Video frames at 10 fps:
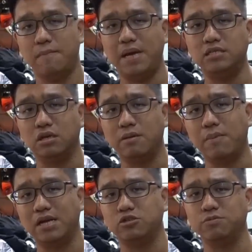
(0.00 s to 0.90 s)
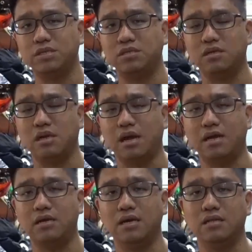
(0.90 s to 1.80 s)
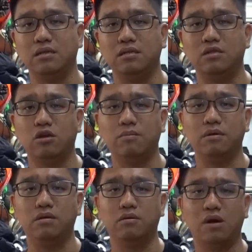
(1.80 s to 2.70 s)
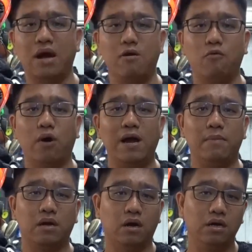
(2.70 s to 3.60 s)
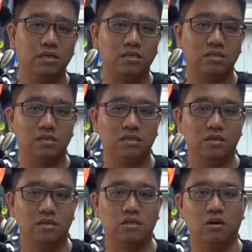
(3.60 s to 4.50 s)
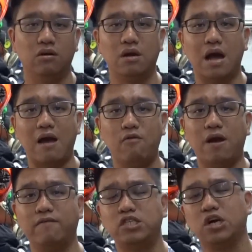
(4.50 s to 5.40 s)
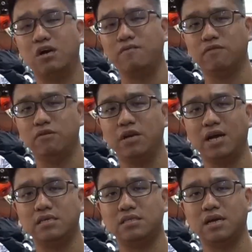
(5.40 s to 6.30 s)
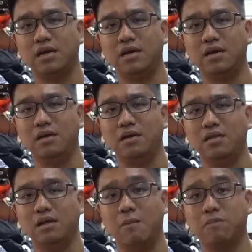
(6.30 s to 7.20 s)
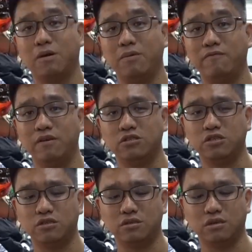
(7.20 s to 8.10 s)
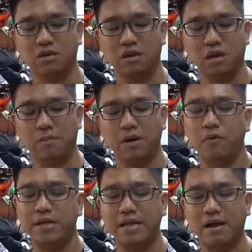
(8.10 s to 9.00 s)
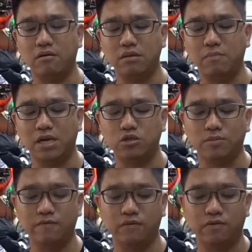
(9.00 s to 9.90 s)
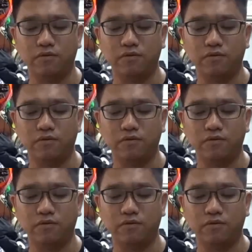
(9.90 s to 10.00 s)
Based on the measurement, I can determine how wide my car is. So I will have a chart for you guys in the upcoming future. But right now the measurement for the